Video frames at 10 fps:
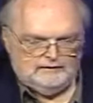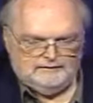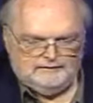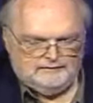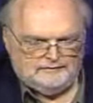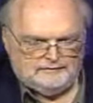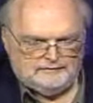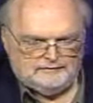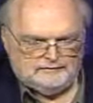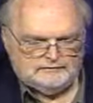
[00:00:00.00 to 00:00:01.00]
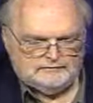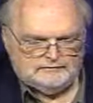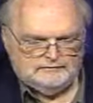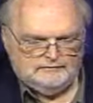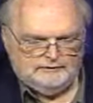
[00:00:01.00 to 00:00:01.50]
you know, there's, there's
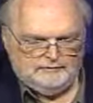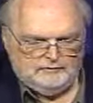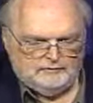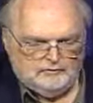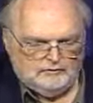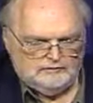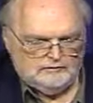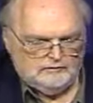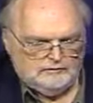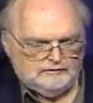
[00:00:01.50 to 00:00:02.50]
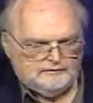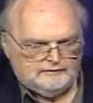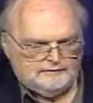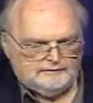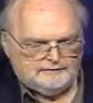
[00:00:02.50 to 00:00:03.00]
people are more and more,
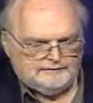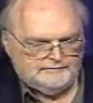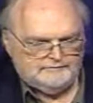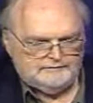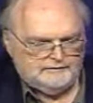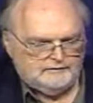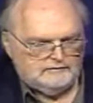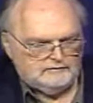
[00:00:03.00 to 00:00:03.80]
um, you know,